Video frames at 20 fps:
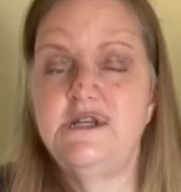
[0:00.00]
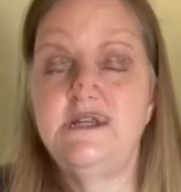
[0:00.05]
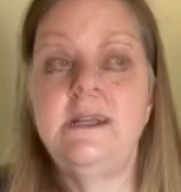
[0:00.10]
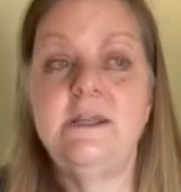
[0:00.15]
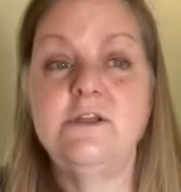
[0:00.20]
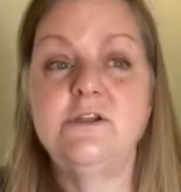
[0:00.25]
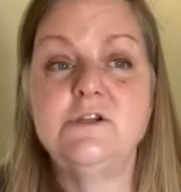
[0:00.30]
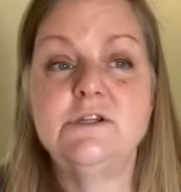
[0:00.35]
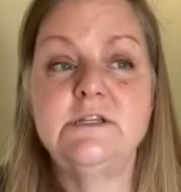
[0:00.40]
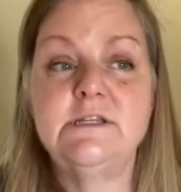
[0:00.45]
I
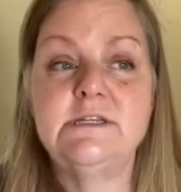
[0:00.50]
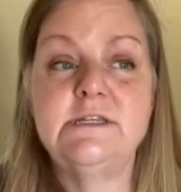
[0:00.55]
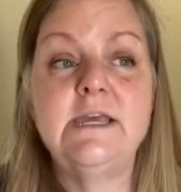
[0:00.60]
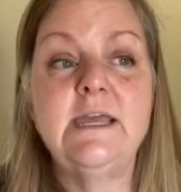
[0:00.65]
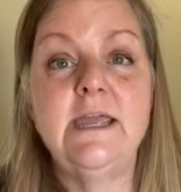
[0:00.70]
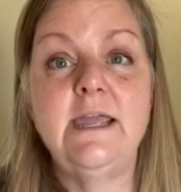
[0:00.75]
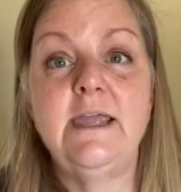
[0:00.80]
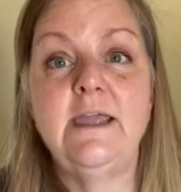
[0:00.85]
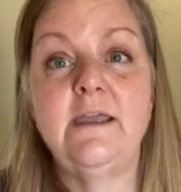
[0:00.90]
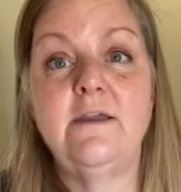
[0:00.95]
usually
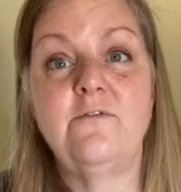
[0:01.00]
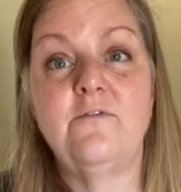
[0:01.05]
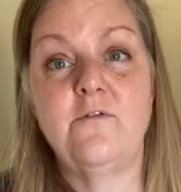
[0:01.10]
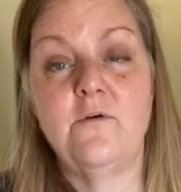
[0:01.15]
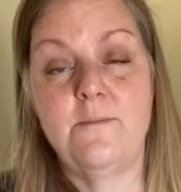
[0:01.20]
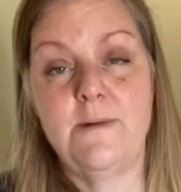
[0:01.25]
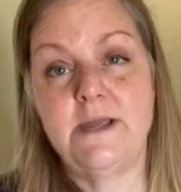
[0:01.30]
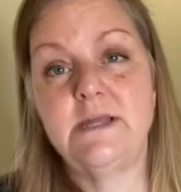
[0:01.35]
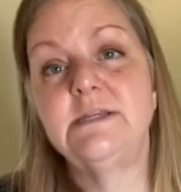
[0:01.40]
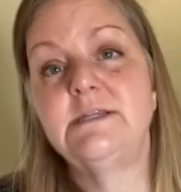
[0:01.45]
take for
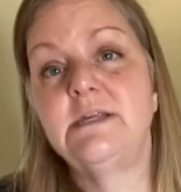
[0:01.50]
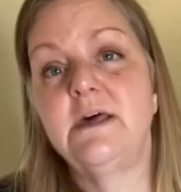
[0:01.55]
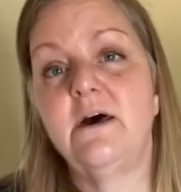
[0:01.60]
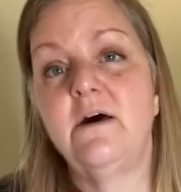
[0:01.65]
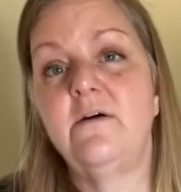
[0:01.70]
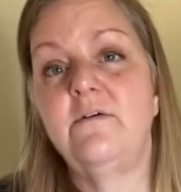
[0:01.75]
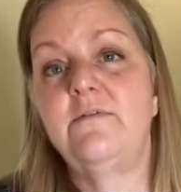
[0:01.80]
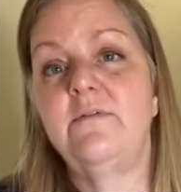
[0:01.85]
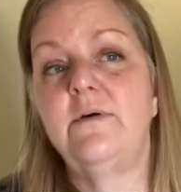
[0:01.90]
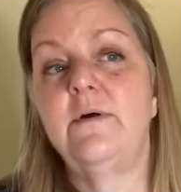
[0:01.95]

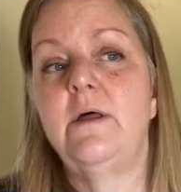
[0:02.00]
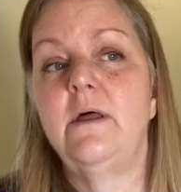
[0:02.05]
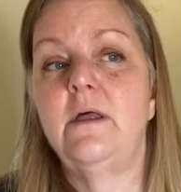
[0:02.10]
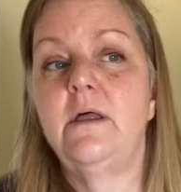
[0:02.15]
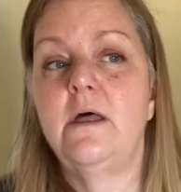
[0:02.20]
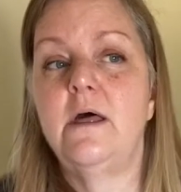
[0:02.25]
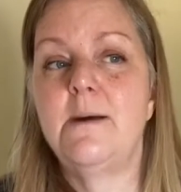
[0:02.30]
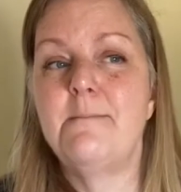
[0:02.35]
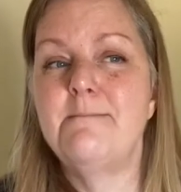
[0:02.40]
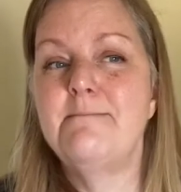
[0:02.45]
myself
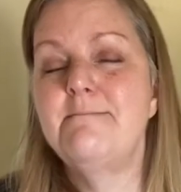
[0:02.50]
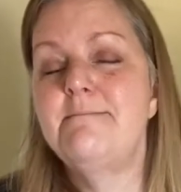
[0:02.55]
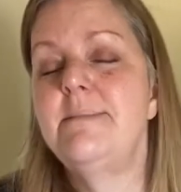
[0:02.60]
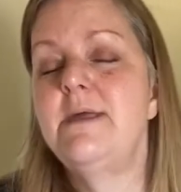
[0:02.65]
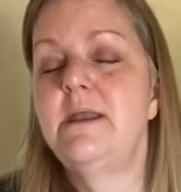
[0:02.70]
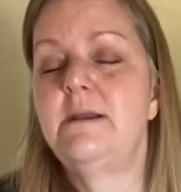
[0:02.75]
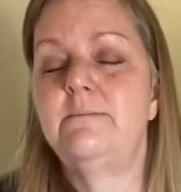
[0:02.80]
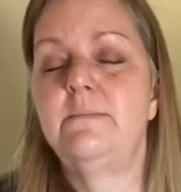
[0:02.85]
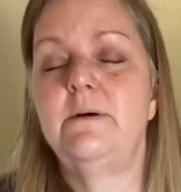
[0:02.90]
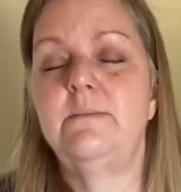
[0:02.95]
a
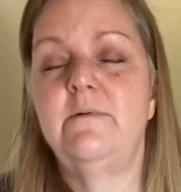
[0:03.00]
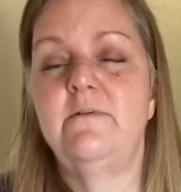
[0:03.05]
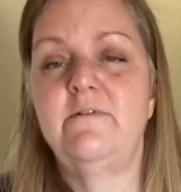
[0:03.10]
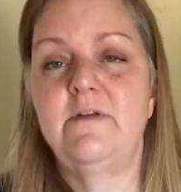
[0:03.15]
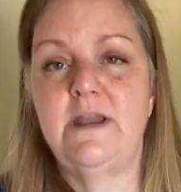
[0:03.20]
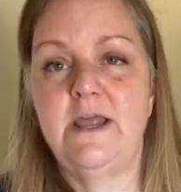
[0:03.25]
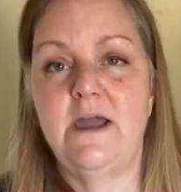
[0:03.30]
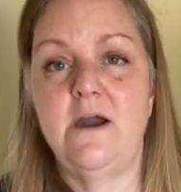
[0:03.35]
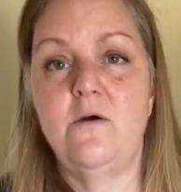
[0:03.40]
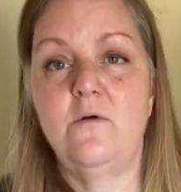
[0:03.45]
minimum of
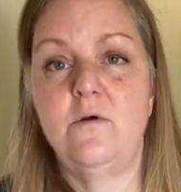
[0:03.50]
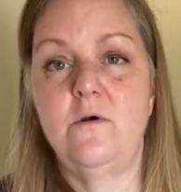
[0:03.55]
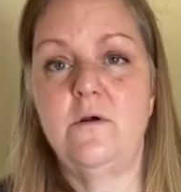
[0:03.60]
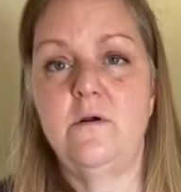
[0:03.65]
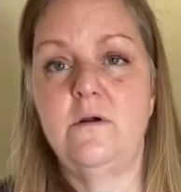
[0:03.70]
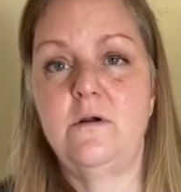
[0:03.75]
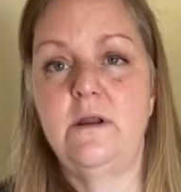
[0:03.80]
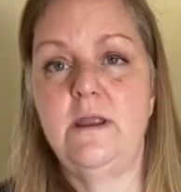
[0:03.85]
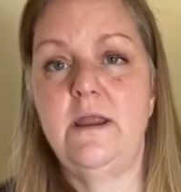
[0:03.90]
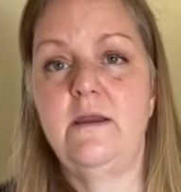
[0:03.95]
an
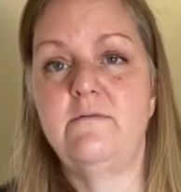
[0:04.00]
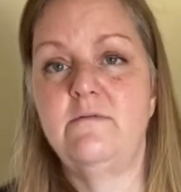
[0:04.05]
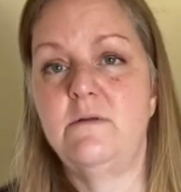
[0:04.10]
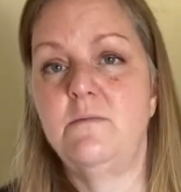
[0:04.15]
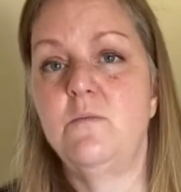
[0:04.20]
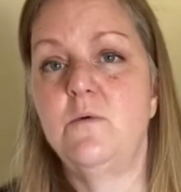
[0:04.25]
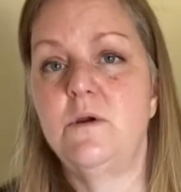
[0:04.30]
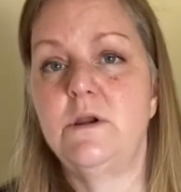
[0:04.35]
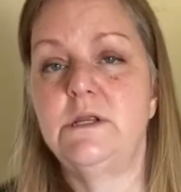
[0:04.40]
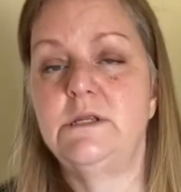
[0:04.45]
hour every
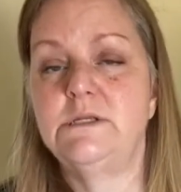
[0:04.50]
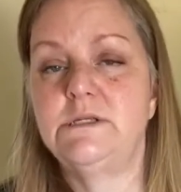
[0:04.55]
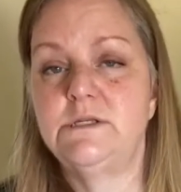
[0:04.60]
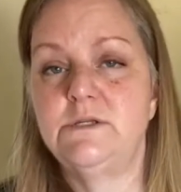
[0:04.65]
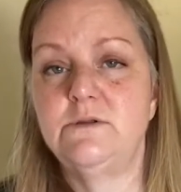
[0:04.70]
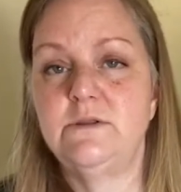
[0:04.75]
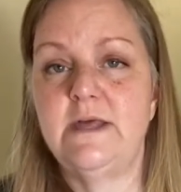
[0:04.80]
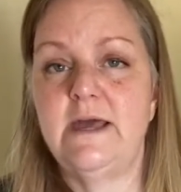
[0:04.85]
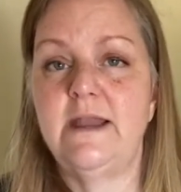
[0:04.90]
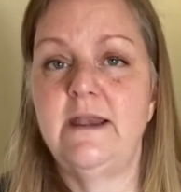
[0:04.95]
morning to
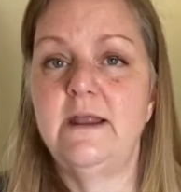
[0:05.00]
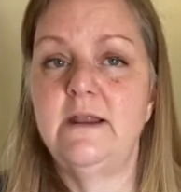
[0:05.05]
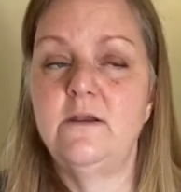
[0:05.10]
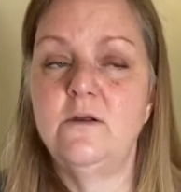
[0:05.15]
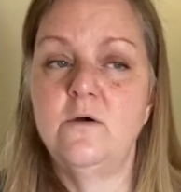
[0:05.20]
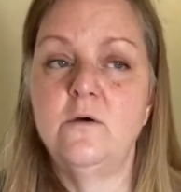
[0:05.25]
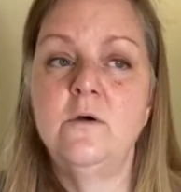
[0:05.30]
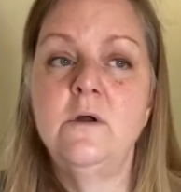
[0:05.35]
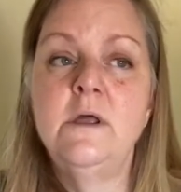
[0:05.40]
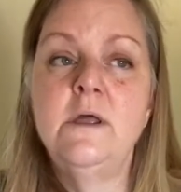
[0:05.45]
do that. And I
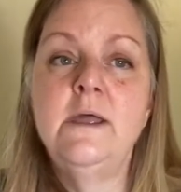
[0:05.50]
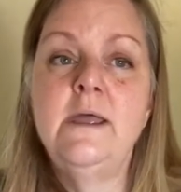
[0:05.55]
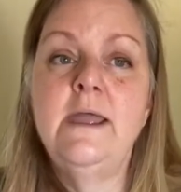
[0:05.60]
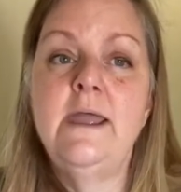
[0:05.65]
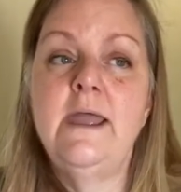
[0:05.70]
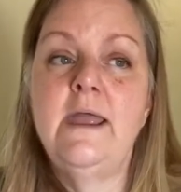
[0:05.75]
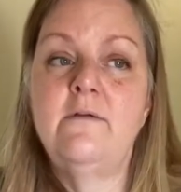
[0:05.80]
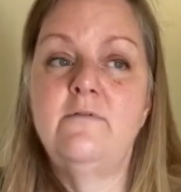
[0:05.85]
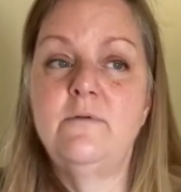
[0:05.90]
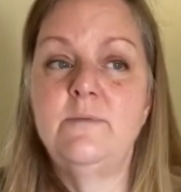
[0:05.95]
know
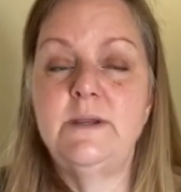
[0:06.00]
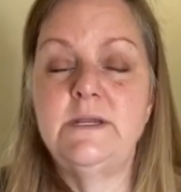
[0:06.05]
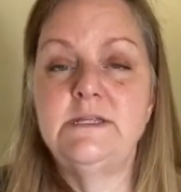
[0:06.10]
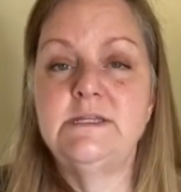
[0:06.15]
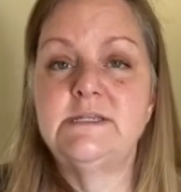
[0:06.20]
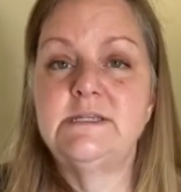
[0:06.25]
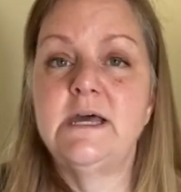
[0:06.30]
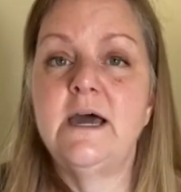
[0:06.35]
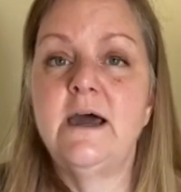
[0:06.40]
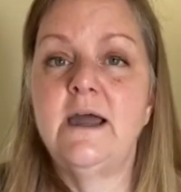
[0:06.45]

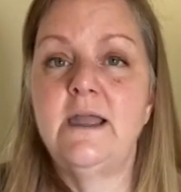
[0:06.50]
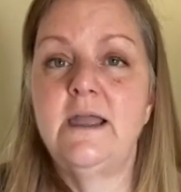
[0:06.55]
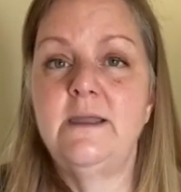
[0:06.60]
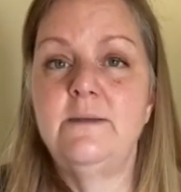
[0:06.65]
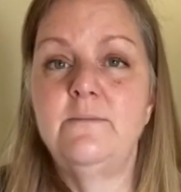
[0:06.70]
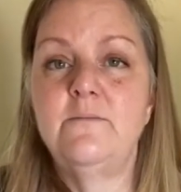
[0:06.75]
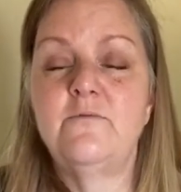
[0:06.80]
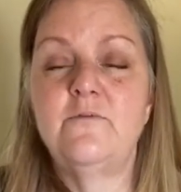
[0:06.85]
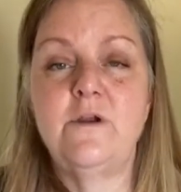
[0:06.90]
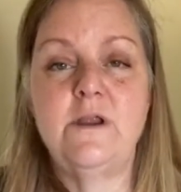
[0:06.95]
everybody's
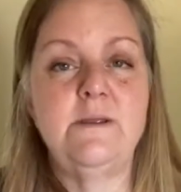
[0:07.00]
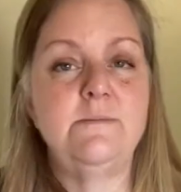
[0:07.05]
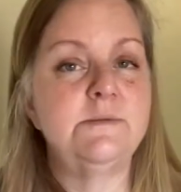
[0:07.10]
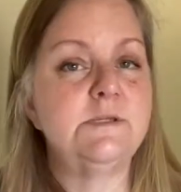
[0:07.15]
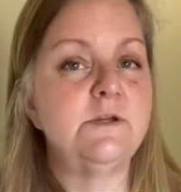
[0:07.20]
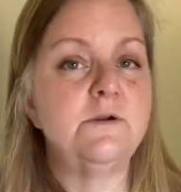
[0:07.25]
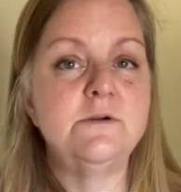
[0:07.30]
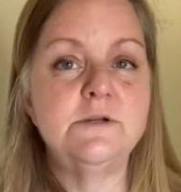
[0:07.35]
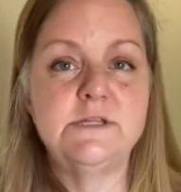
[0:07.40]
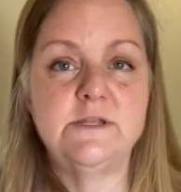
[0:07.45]
time frames
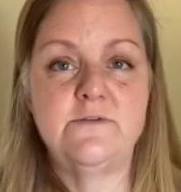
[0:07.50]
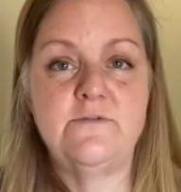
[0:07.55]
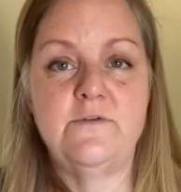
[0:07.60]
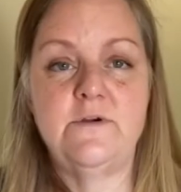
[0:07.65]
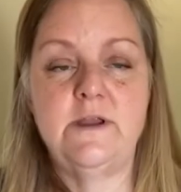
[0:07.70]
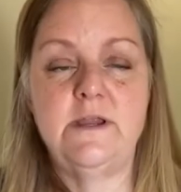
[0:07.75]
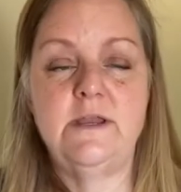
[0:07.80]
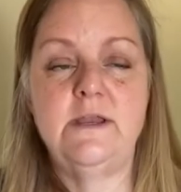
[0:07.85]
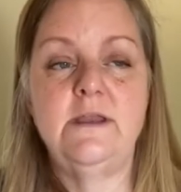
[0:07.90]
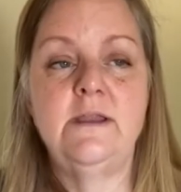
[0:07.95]
are
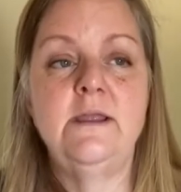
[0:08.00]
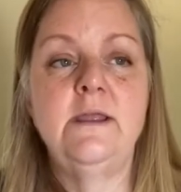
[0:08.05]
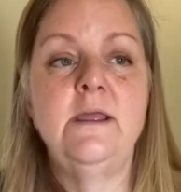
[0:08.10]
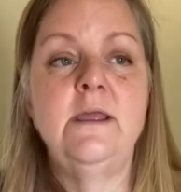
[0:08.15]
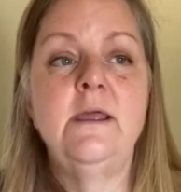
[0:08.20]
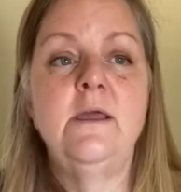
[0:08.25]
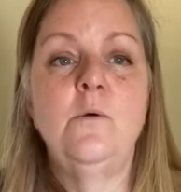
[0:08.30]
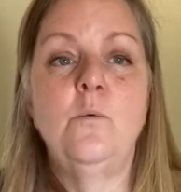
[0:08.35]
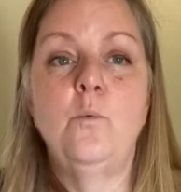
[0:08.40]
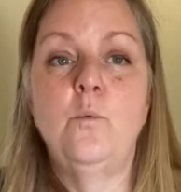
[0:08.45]
different,
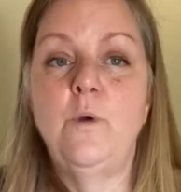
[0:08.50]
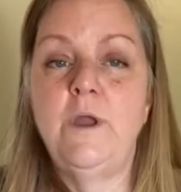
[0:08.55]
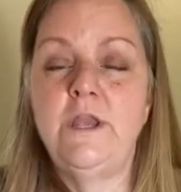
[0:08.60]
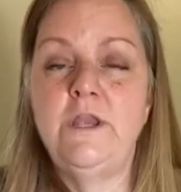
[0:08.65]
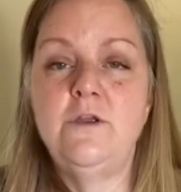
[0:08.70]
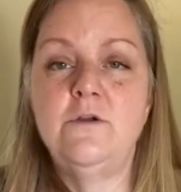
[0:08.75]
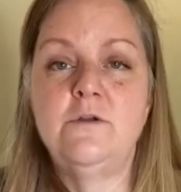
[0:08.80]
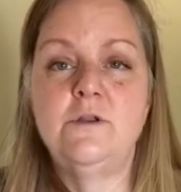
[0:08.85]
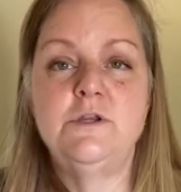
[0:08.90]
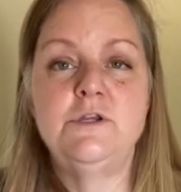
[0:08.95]
when
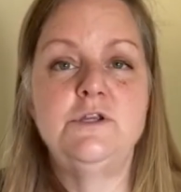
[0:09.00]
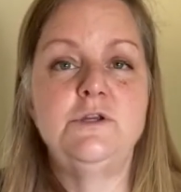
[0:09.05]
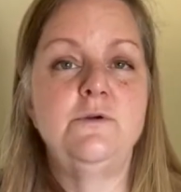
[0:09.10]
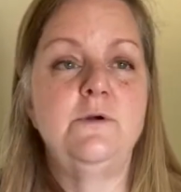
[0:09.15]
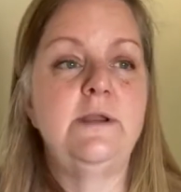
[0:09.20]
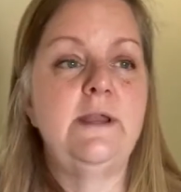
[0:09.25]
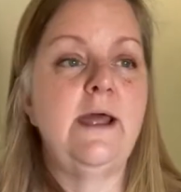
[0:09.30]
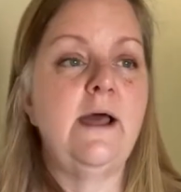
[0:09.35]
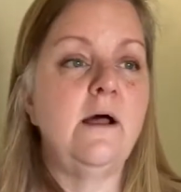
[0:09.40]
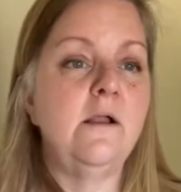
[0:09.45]
you can do
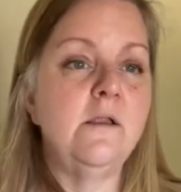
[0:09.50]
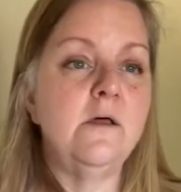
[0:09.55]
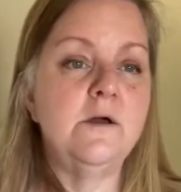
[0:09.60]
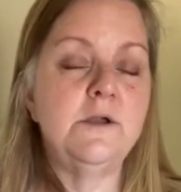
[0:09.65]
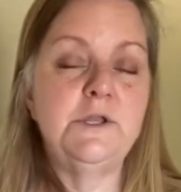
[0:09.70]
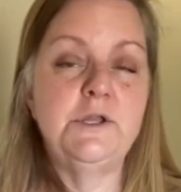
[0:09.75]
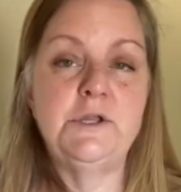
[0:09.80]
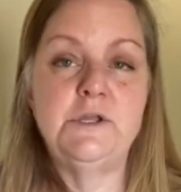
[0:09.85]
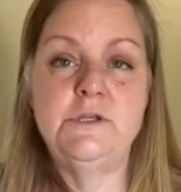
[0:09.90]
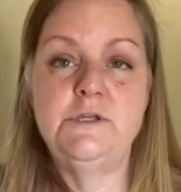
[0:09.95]
it, how
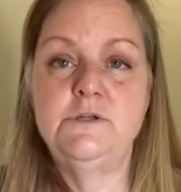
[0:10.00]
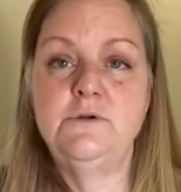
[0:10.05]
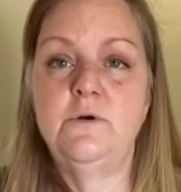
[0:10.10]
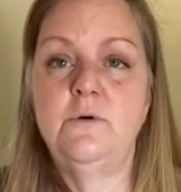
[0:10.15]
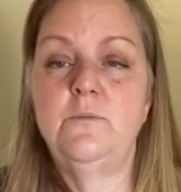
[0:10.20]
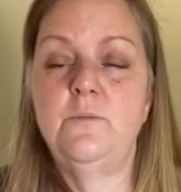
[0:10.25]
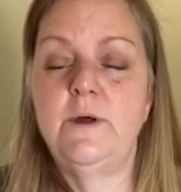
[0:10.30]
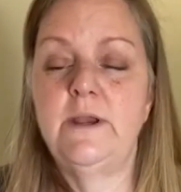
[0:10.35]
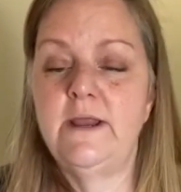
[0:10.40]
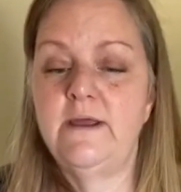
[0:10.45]
long you can do it,
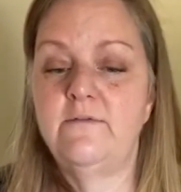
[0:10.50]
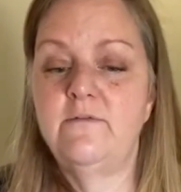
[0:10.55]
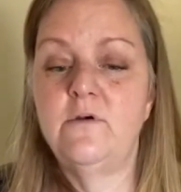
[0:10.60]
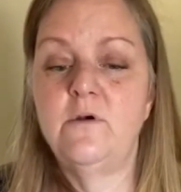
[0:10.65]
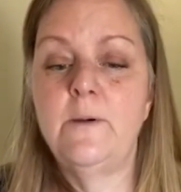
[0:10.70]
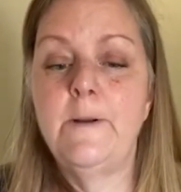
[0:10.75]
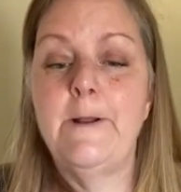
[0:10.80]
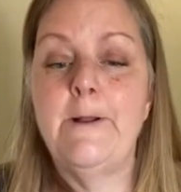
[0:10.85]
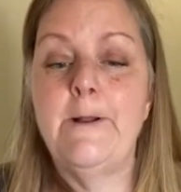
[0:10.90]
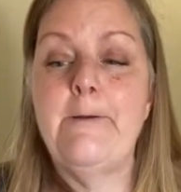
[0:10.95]

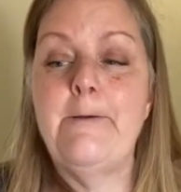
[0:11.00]
whatever.